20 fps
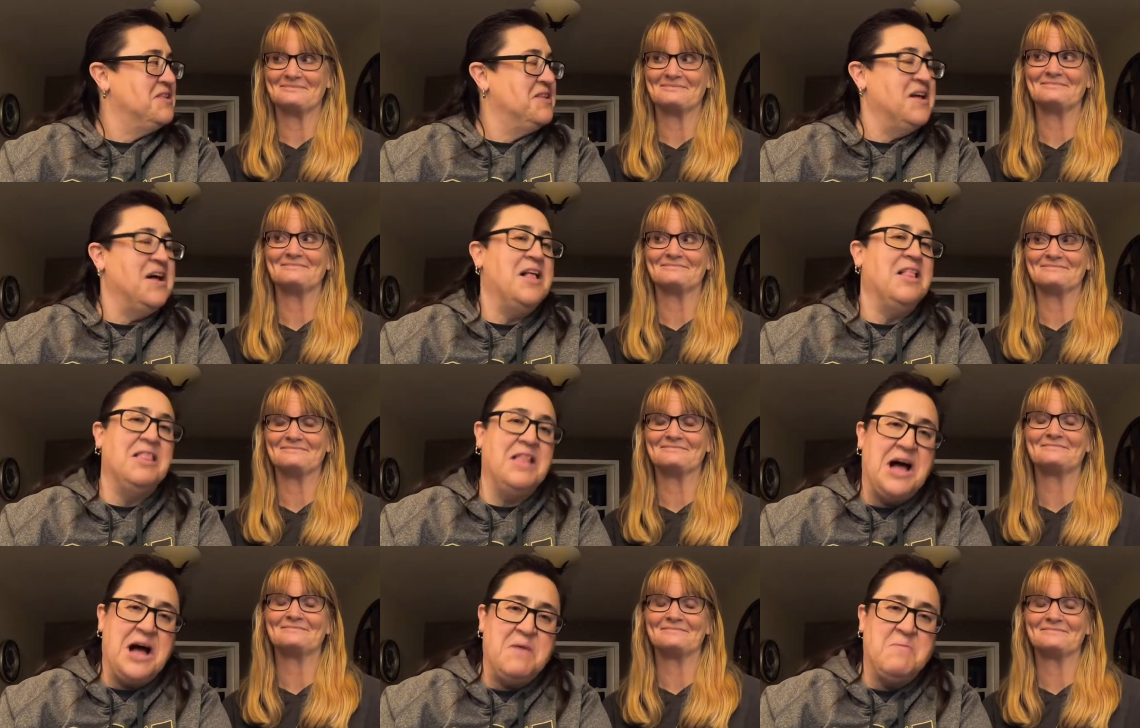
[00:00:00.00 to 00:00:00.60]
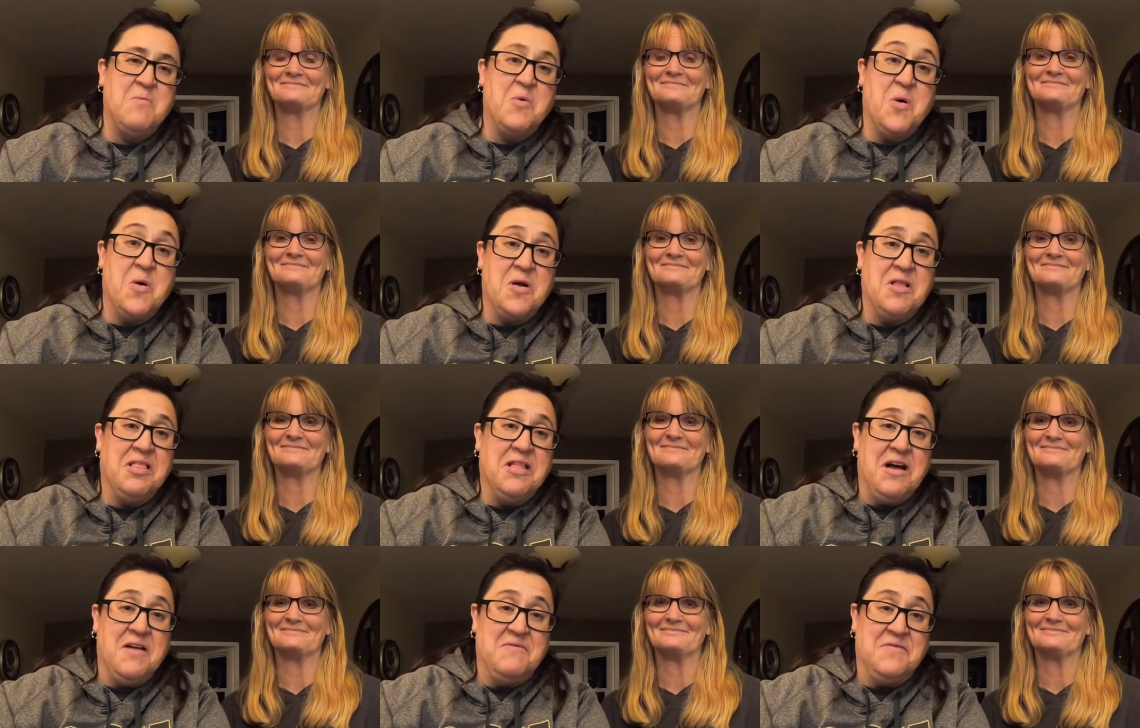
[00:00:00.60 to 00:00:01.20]
Speaker 1: A lot more
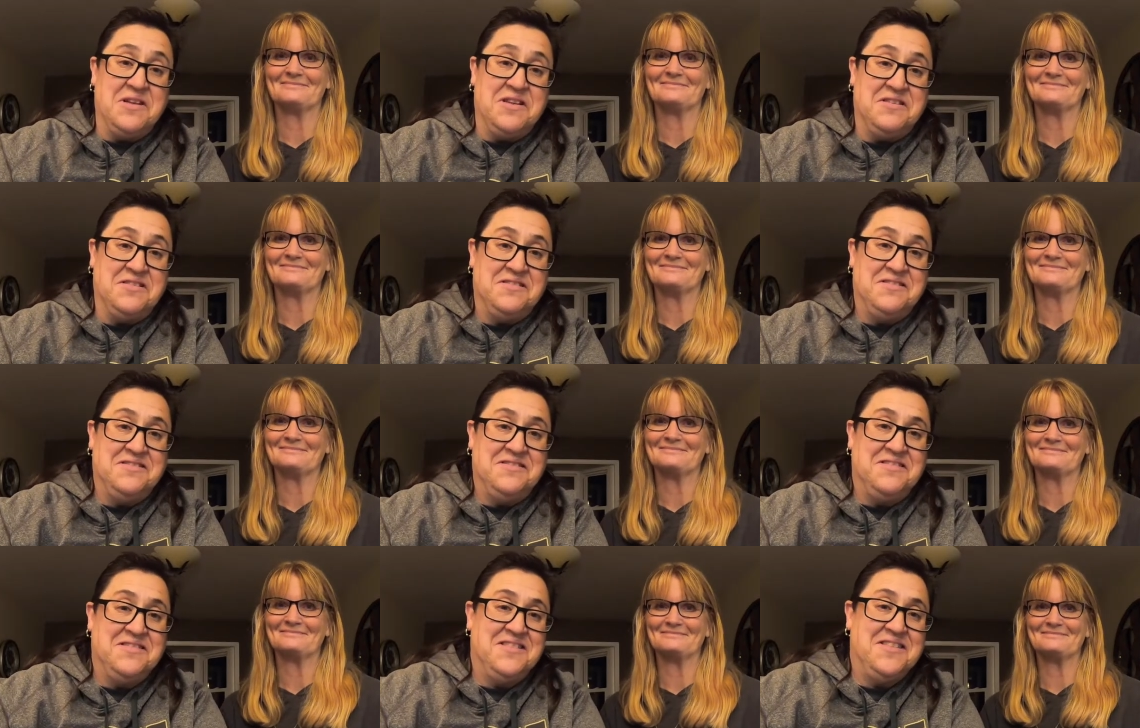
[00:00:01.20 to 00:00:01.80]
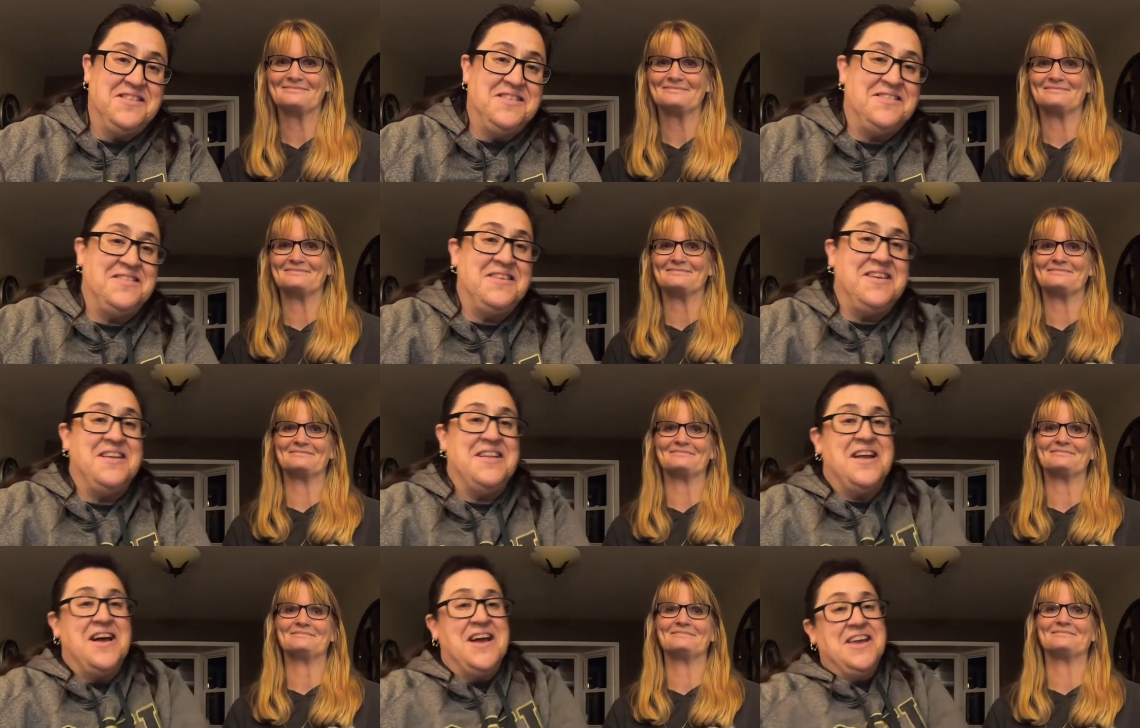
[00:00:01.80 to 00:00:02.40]
loving.
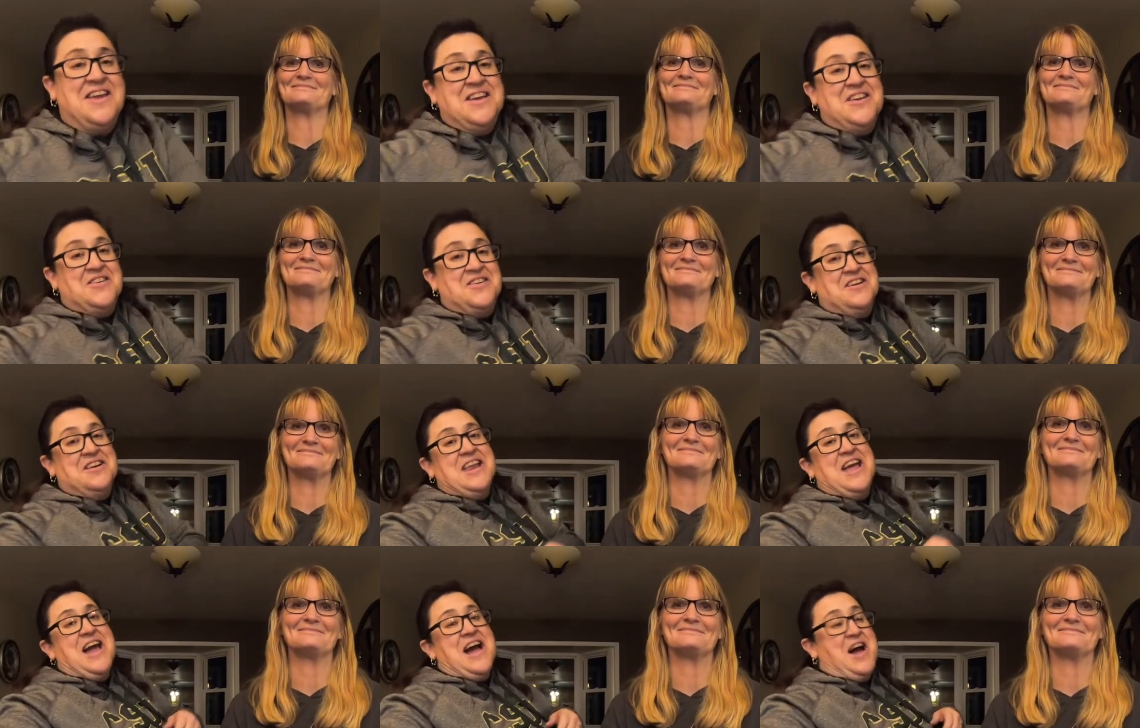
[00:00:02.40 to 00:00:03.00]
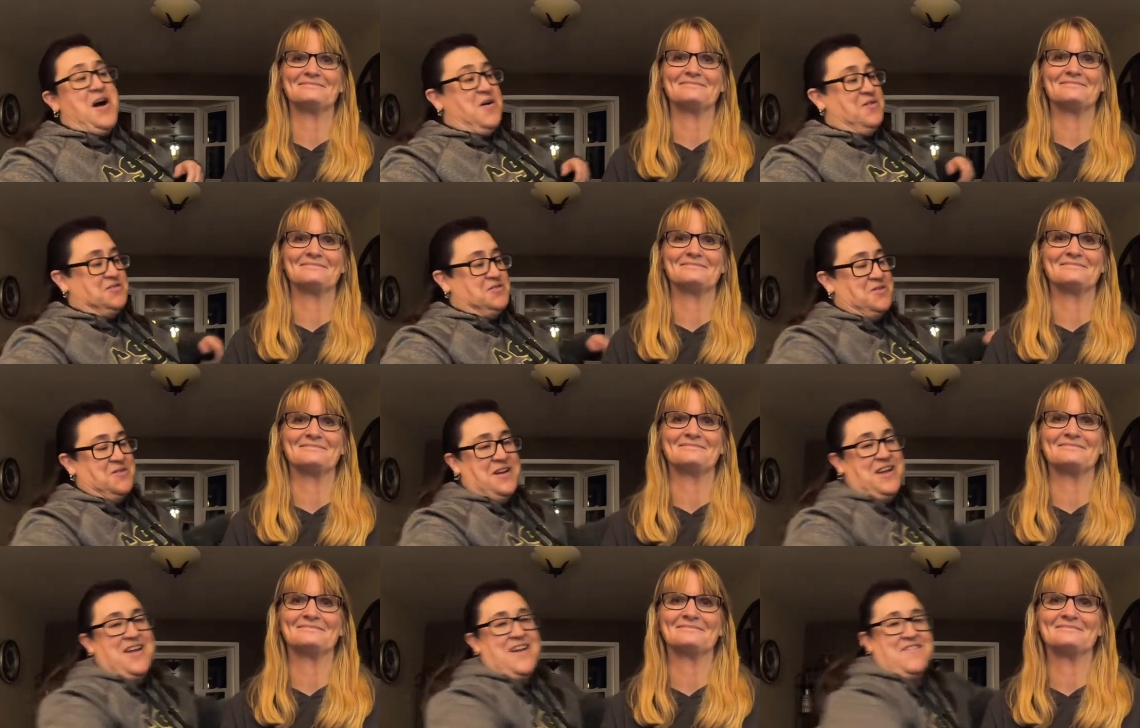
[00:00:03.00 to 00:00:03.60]
See, and I get her now,
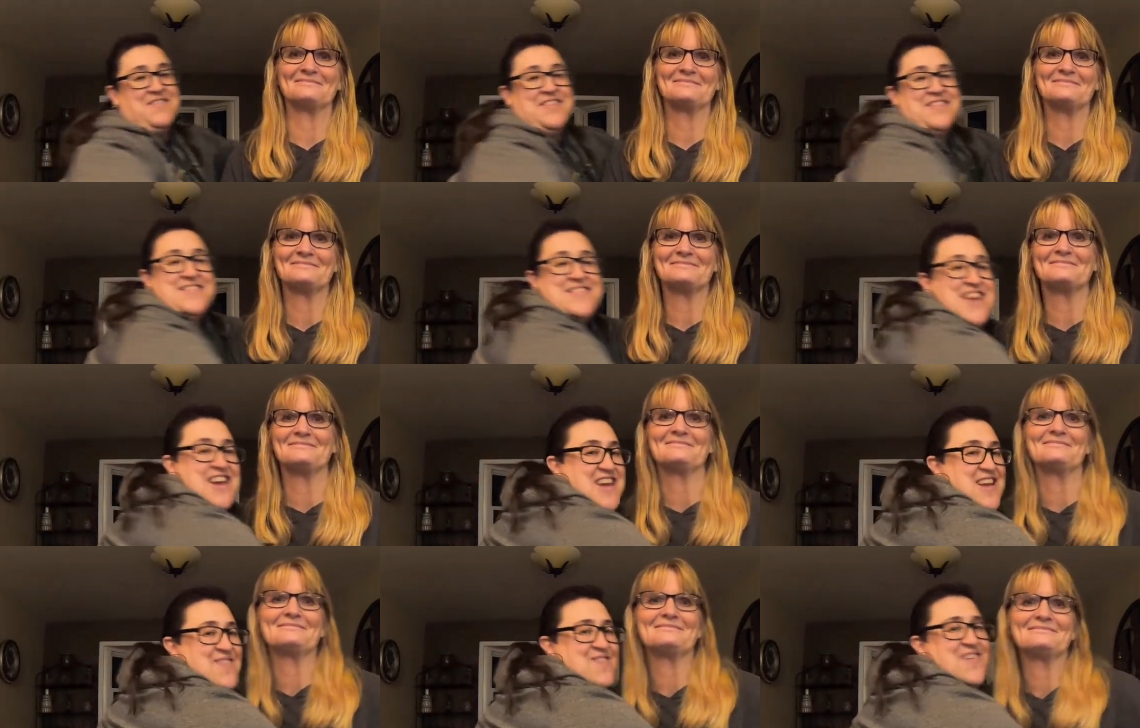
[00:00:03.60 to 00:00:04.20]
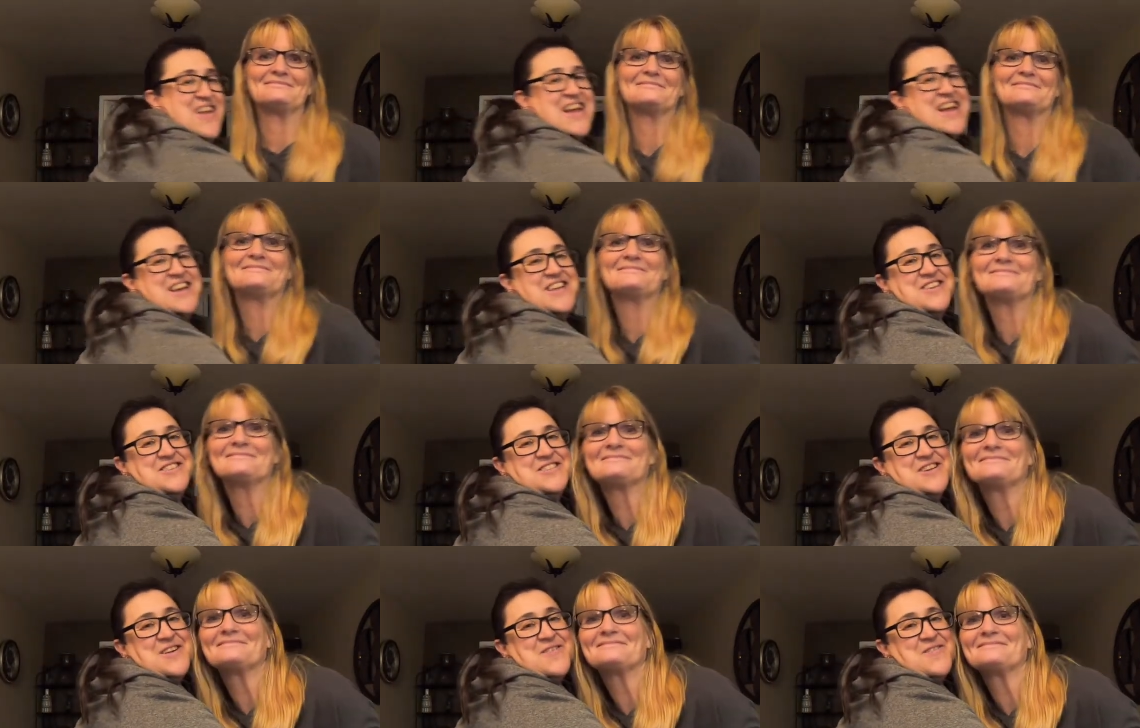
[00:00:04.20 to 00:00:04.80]
so I have to take
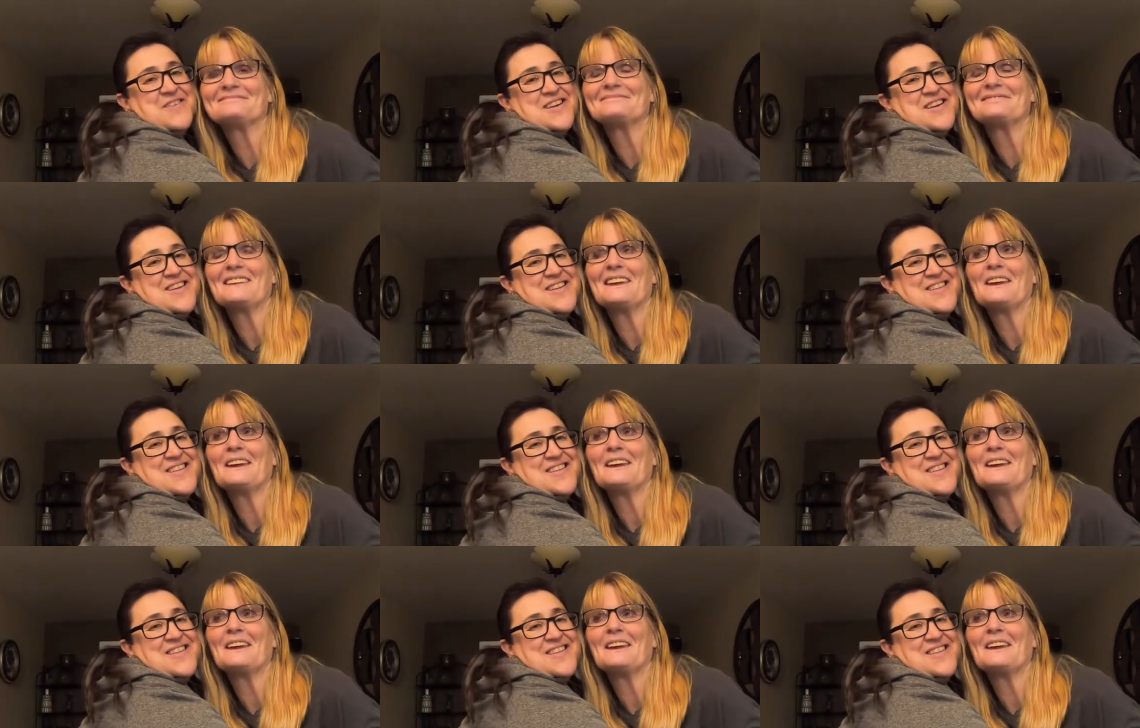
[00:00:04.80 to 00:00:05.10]
advantage of it.